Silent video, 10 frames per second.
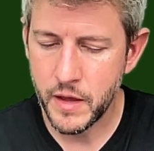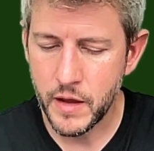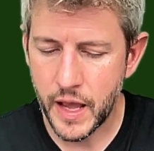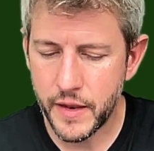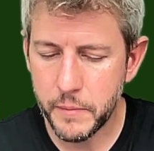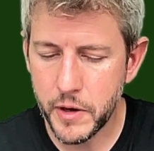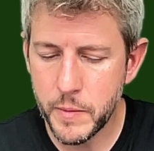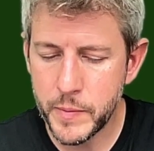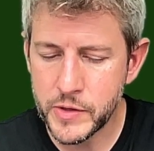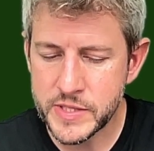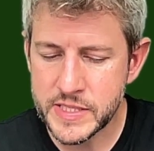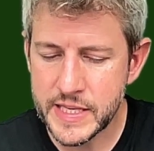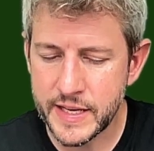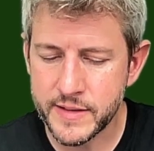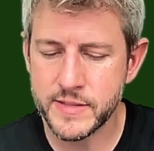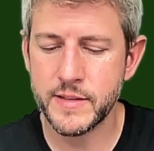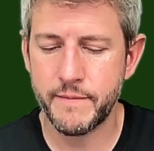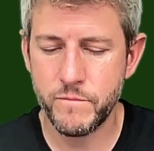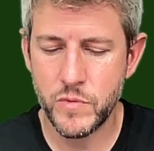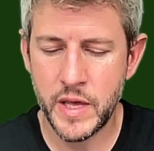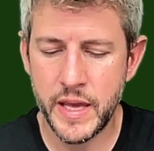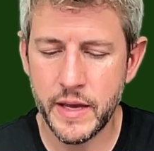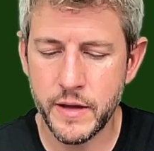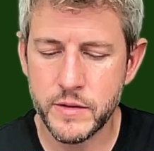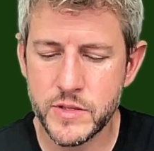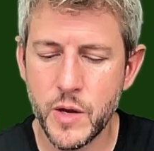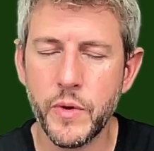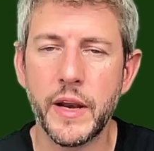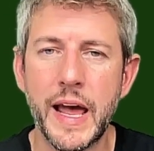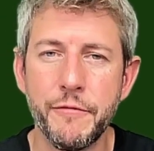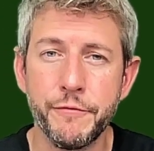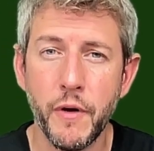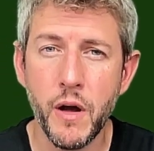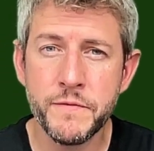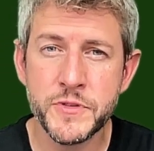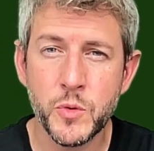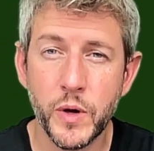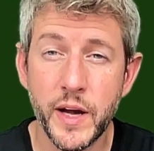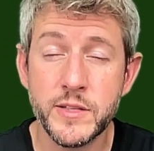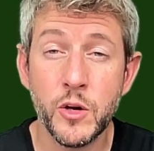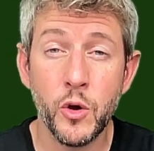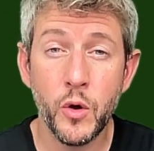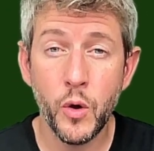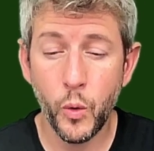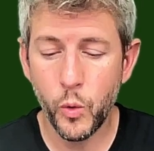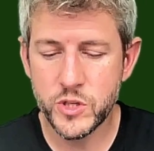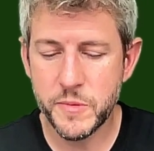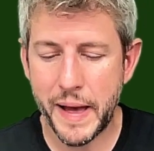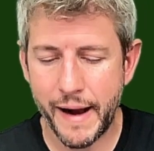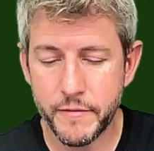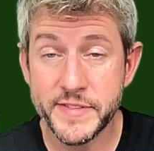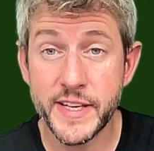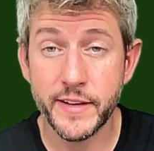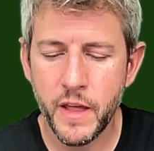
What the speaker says: and I'm going to put 6 here. So we're going to have 5 squared all to the power of 6.